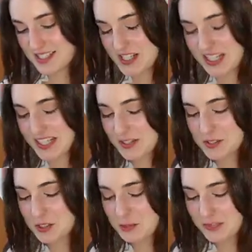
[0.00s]
Check out
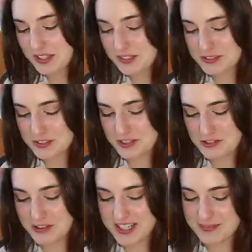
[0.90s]
all my other
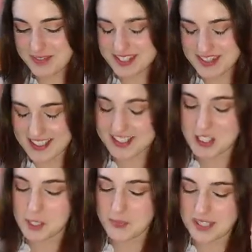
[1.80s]
streams and
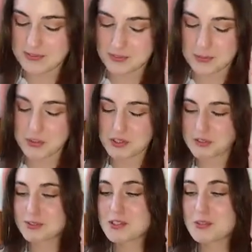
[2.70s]
come back for more
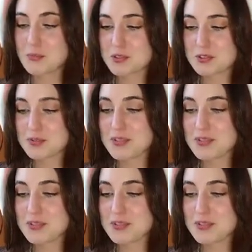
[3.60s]
Fujimoto